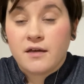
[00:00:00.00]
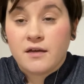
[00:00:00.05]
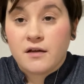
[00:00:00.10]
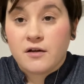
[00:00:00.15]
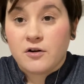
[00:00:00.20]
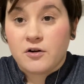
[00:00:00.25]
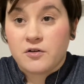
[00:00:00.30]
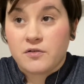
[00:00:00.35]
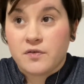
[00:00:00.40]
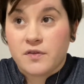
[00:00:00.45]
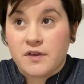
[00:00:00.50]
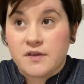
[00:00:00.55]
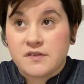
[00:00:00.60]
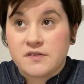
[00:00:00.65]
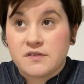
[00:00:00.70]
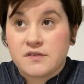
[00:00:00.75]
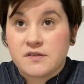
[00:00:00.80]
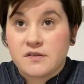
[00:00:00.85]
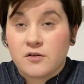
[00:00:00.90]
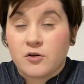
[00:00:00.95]
or
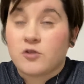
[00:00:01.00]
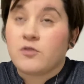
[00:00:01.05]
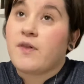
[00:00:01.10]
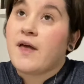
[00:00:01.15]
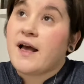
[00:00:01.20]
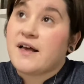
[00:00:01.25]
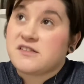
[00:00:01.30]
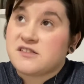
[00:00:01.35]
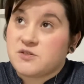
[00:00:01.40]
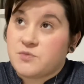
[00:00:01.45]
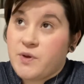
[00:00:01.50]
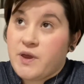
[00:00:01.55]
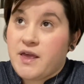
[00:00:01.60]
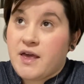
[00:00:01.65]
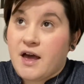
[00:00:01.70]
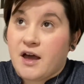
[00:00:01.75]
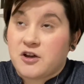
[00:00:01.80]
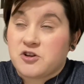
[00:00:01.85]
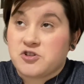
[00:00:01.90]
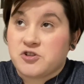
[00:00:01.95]
last week
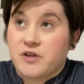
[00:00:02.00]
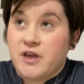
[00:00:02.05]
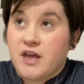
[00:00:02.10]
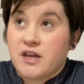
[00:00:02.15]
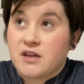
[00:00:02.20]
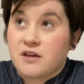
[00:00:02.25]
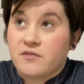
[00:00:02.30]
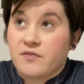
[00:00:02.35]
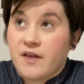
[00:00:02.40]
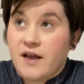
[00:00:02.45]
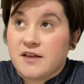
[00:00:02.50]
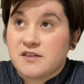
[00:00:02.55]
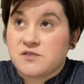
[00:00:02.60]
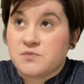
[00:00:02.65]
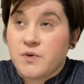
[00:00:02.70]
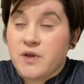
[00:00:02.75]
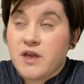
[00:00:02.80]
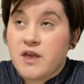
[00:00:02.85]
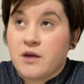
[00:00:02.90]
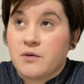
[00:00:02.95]
actually, end of last
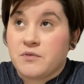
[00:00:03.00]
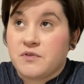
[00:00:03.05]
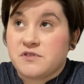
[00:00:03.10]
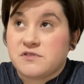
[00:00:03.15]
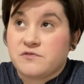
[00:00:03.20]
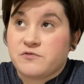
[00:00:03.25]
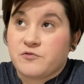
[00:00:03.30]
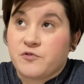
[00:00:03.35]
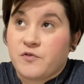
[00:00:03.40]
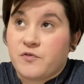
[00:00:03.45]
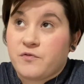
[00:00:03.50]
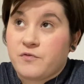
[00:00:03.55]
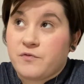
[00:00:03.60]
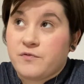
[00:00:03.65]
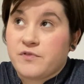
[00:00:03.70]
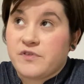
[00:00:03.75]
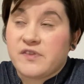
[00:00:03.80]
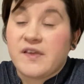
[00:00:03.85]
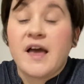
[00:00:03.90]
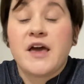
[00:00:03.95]
week. It was
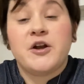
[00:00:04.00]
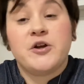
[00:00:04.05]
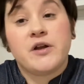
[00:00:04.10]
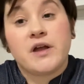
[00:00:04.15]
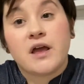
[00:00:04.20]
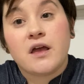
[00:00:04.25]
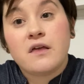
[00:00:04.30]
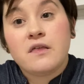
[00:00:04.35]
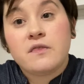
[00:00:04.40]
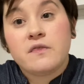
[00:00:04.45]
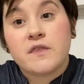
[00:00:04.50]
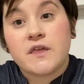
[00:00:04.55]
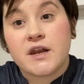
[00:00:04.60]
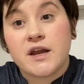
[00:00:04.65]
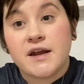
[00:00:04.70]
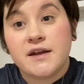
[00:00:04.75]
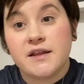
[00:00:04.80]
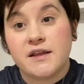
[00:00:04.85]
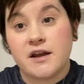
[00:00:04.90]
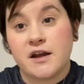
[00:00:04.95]
Saturday that
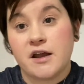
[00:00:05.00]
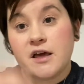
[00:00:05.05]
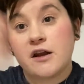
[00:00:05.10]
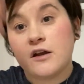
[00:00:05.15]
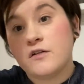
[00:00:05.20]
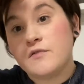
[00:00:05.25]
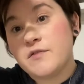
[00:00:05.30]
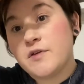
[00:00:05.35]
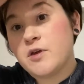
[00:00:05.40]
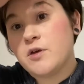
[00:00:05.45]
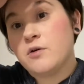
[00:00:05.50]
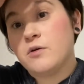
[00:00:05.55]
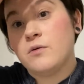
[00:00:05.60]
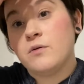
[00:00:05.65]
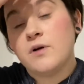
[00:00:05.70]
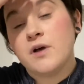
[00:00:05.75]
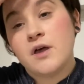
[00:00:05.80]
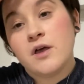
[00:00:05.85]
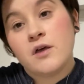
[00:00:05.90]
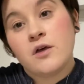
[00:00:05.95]
I did an
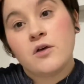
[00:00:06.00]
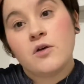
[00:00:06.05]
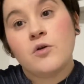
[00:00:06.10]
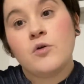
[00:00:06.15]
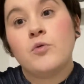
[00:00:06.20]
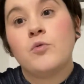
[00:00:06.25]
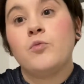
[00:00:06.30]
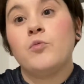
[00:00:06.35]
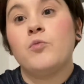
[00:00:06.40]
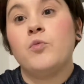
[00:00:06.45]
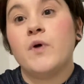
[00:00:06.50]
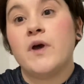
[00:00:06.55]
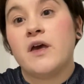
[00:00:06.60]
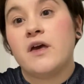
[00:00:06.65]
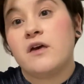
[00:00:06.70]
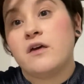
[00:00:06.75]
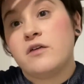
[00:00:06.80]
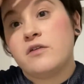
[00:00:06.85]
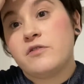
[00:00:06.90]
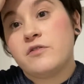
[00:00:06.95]
interview
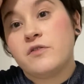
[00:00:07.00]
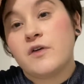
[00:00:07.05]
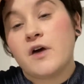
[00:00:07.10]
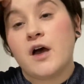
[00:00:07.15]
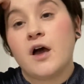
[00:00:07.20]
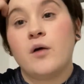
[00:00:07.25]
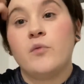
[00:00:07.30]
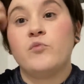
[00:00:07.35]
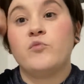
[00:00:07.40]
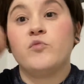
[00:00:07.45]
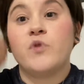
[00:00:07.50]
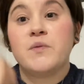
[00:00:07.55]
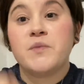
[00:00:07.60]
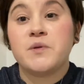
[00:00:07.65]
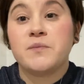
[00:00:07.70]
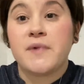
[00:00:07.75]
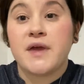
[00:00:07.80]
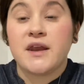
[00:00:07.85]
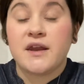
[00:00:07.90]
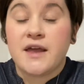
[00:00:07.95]
with
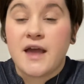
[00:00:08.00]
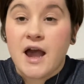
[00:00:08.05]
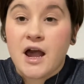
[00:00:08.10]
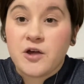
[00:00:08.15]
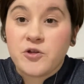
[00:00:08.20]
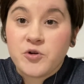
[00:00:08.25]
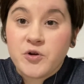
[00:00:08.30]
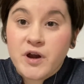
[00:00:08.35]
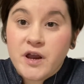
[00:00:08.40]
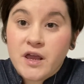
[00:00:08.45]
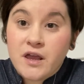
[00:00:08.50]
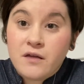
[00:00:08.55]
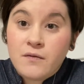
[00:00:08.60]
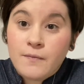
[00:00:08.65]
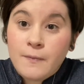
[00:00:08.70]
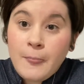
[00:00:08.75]
Woman Made Gallery.